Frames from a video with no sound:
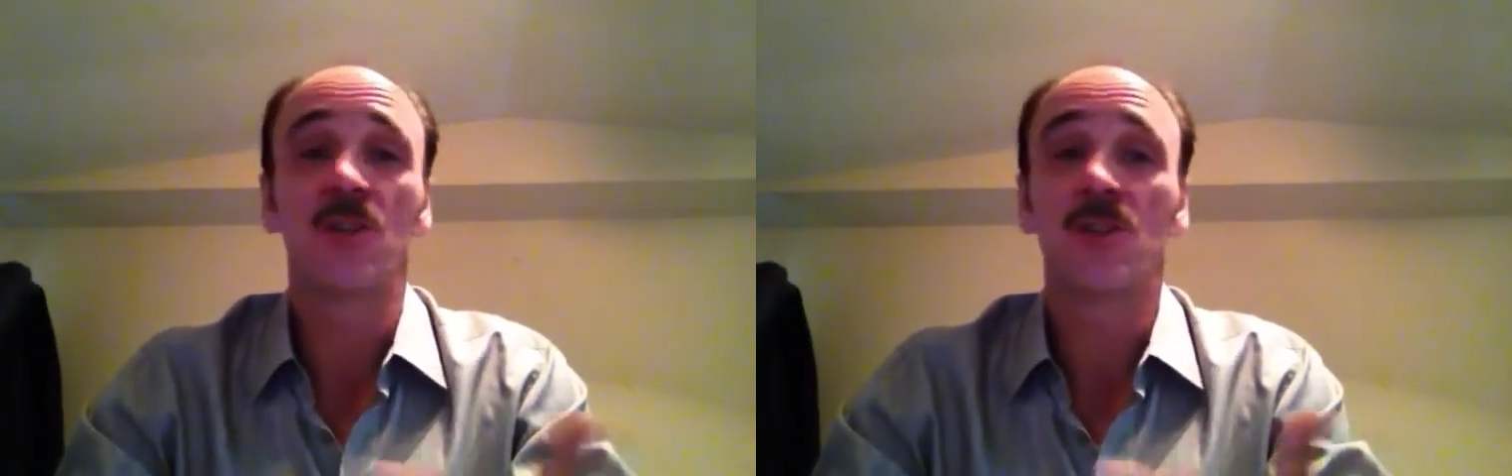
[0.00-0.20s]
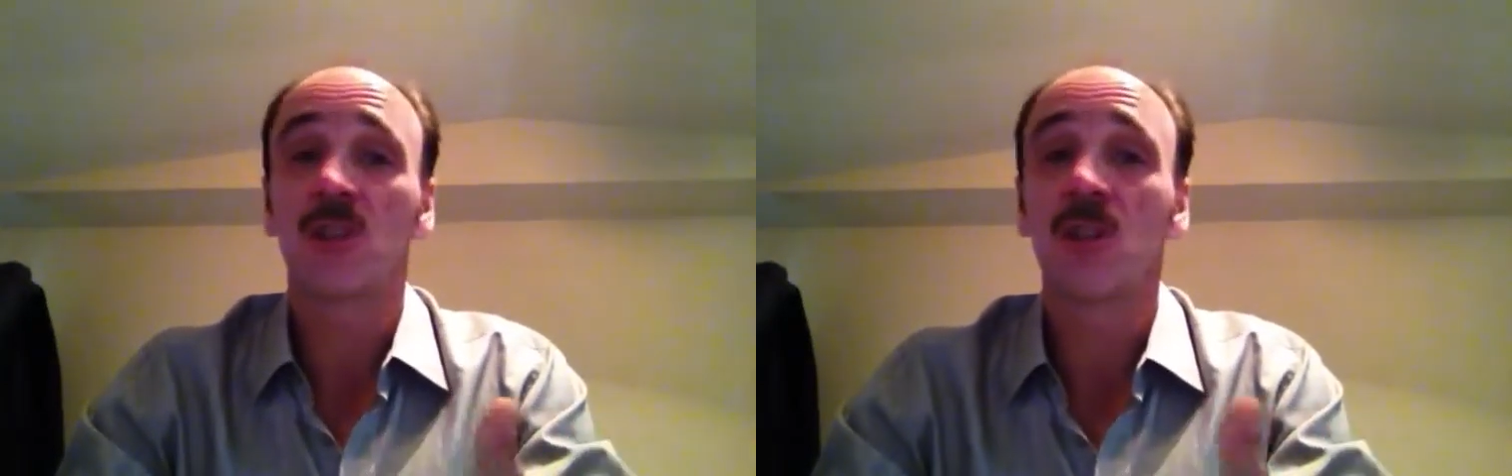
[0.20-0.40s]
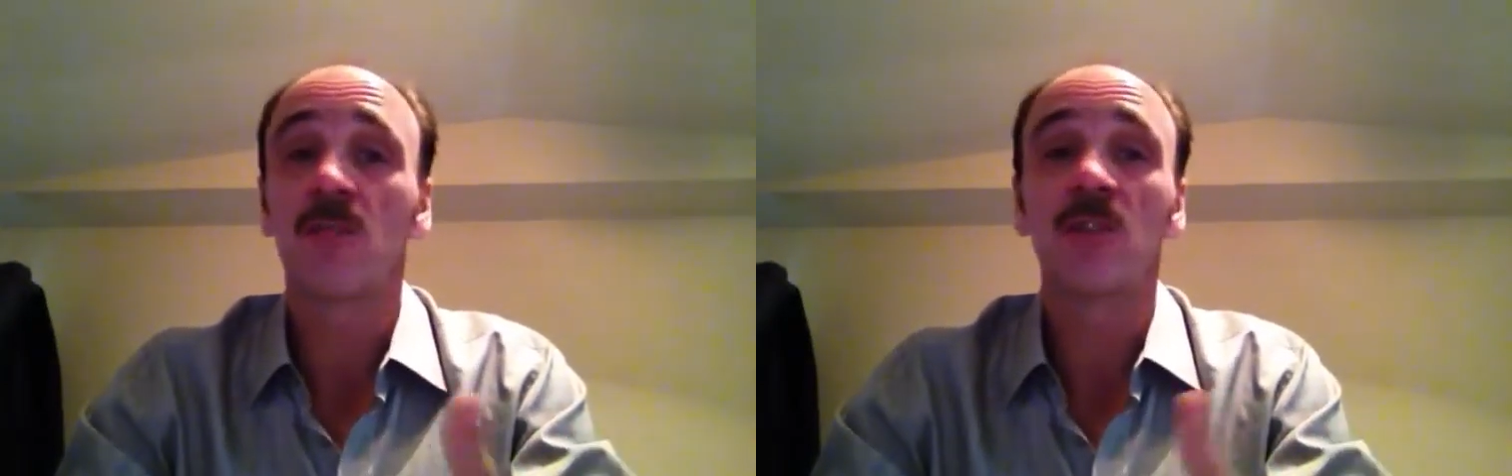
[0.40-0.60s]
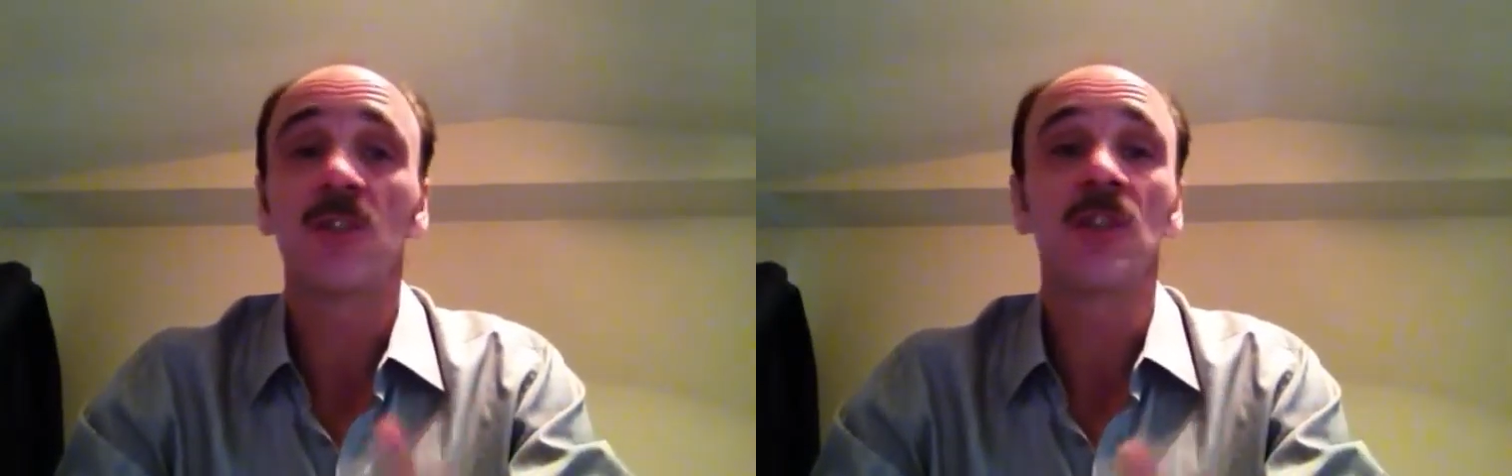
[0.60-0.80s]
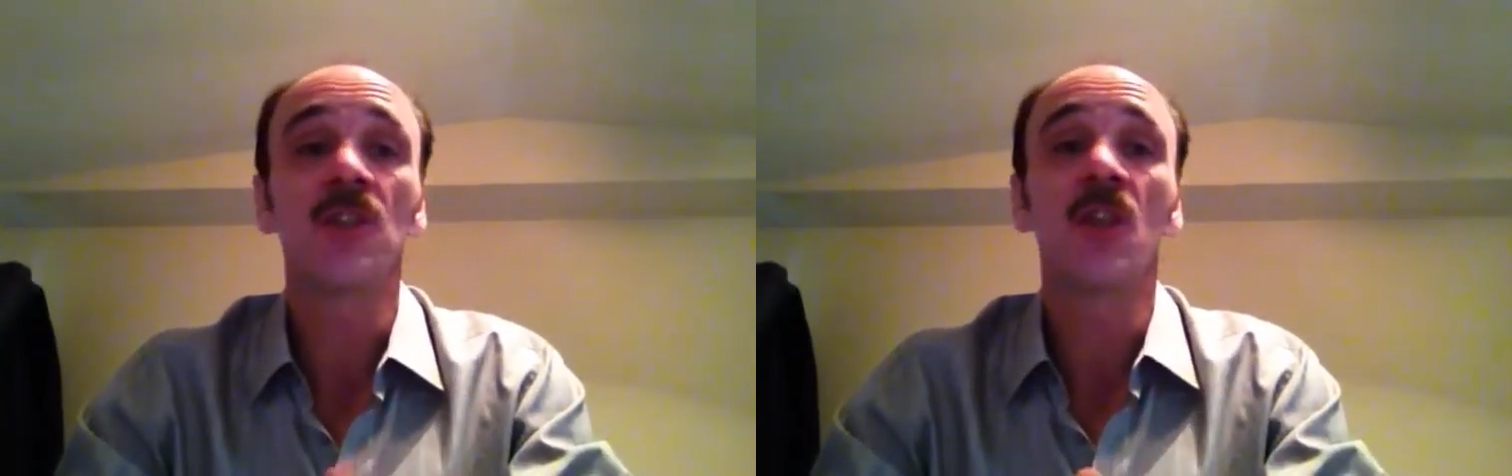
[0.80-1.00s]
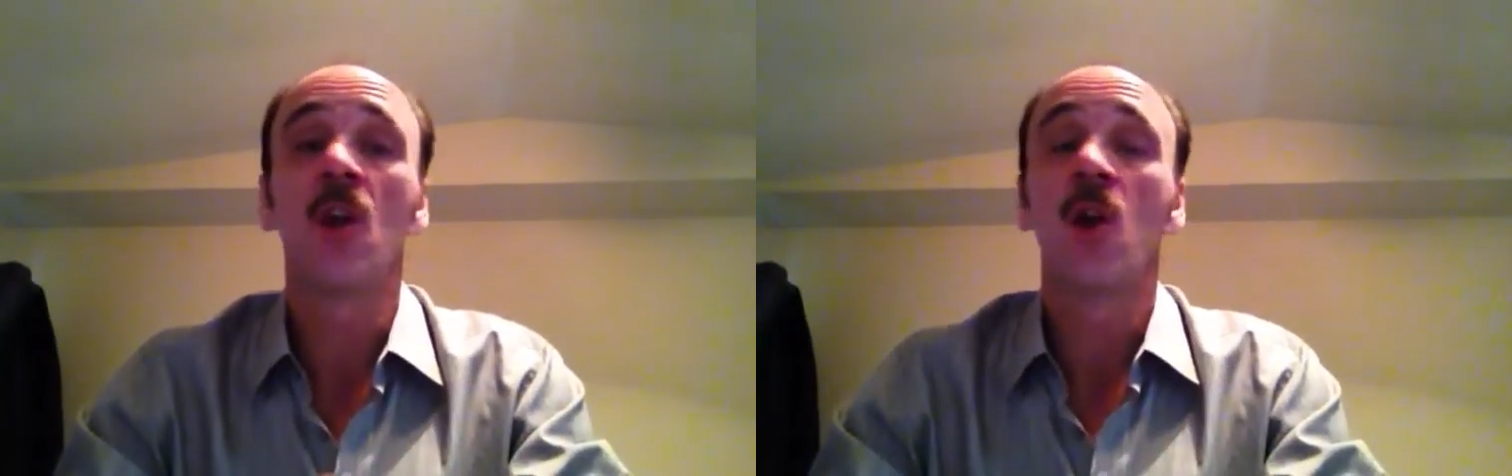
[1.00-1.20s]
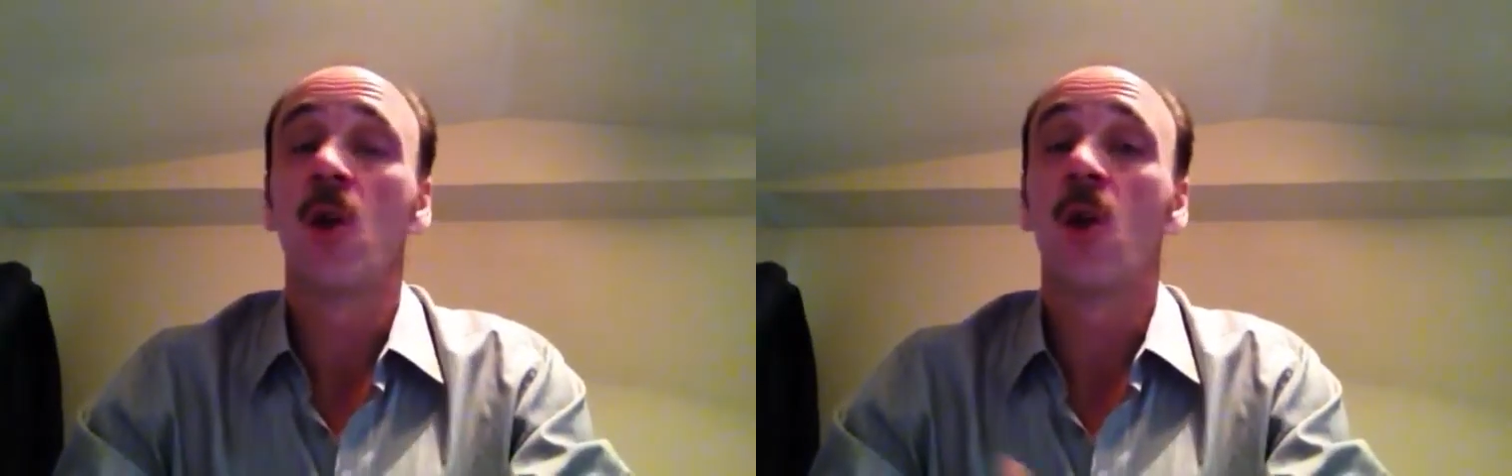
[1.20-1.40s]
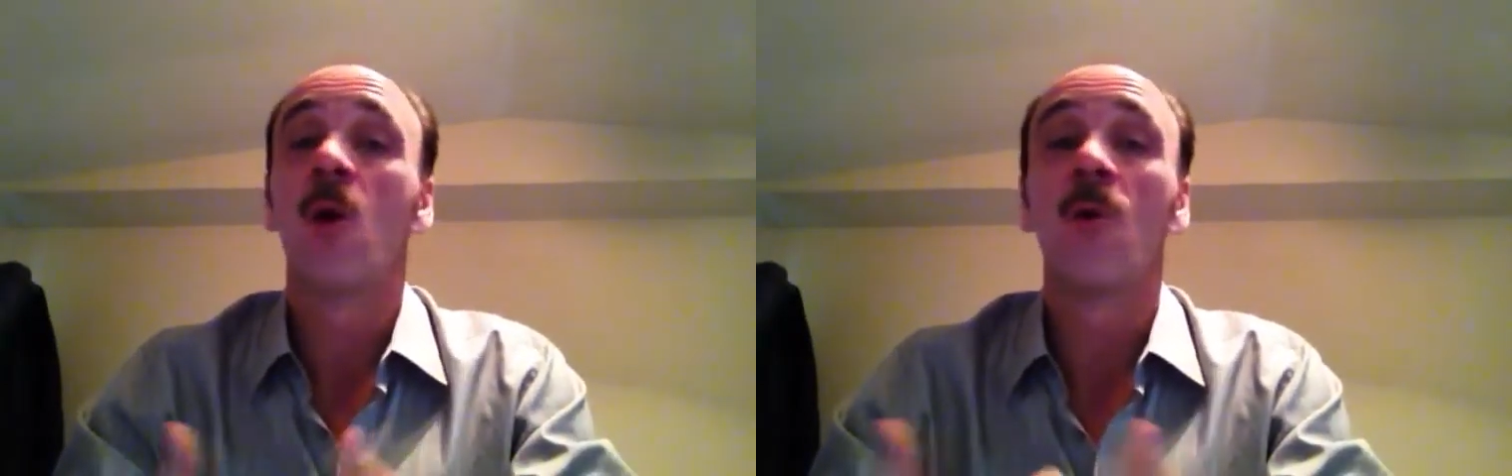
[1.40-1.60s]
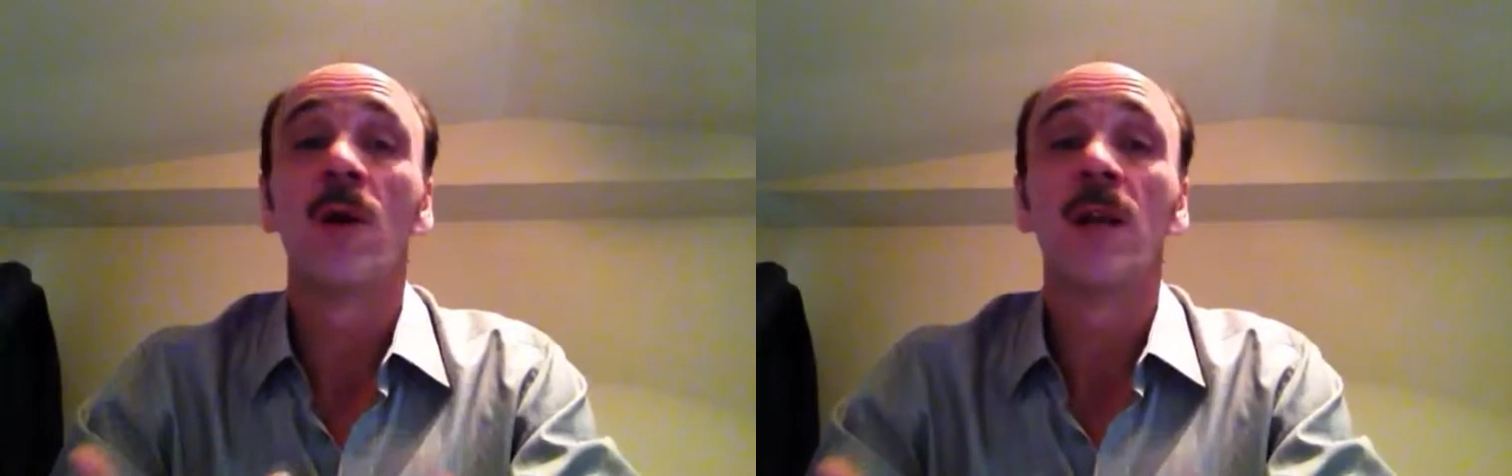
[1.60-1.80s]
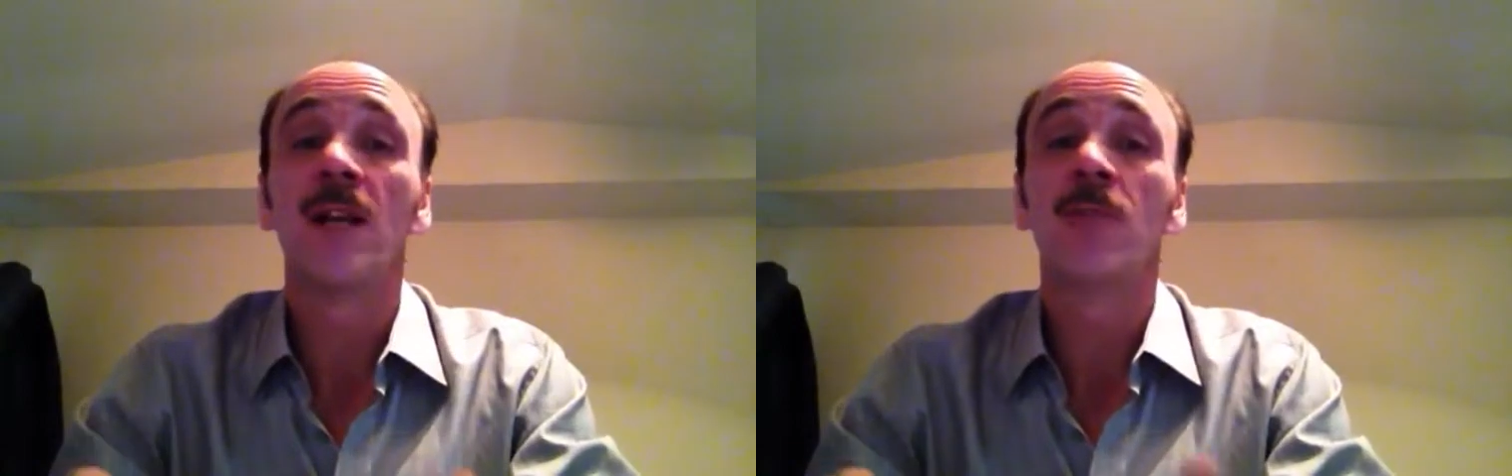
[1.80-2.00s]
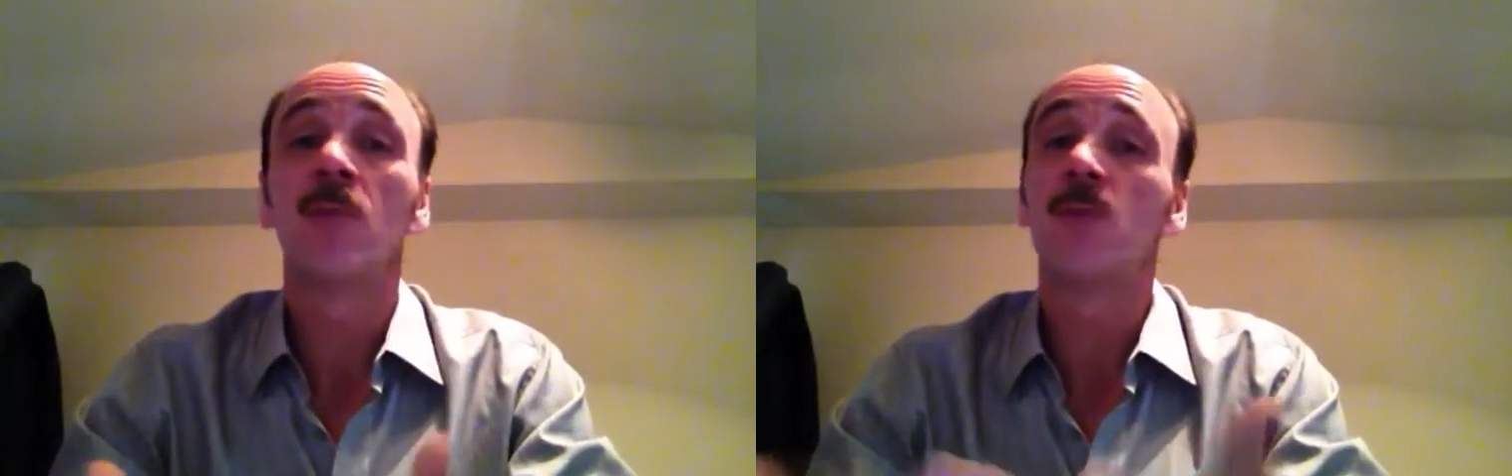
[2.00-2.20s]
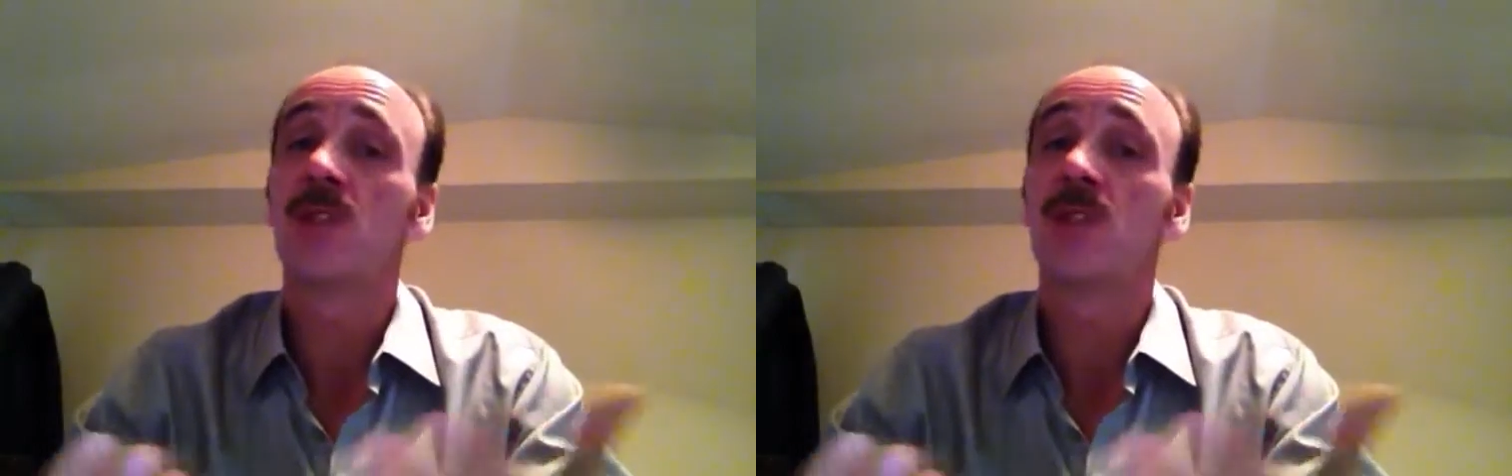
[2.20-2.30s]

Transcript: your services, or whatever.